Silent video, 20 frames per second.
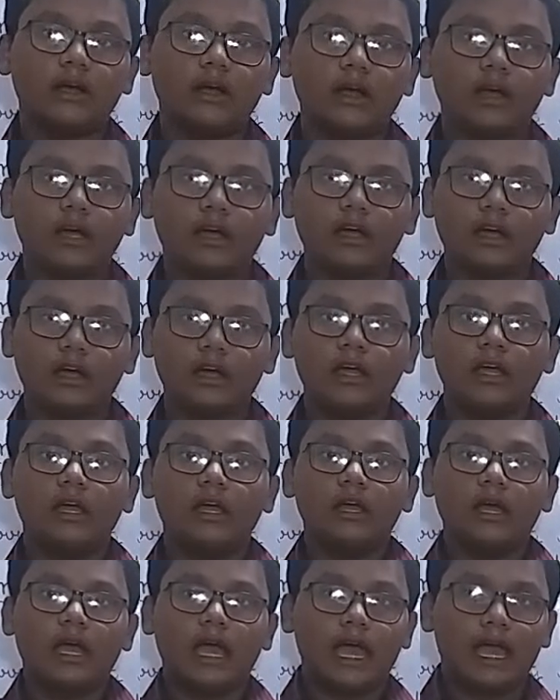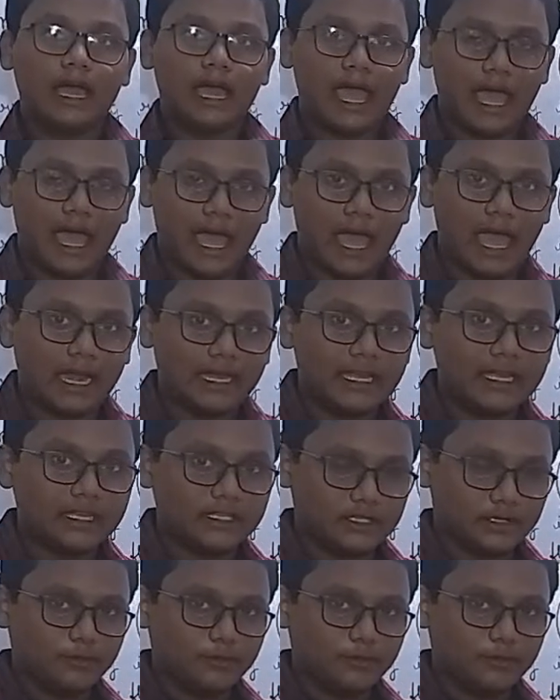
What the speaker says: attach,